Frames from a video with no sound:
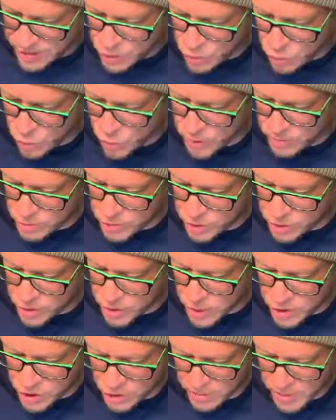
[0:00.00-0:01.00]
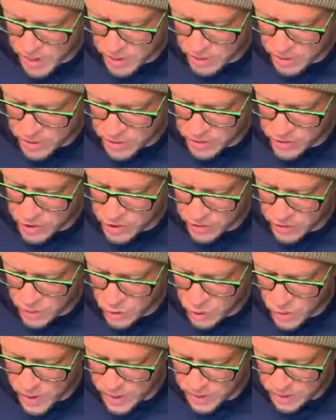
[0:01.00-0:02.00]
quip should touch Americans to the
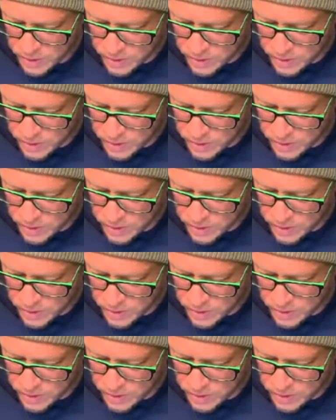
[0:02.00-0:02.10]
quick.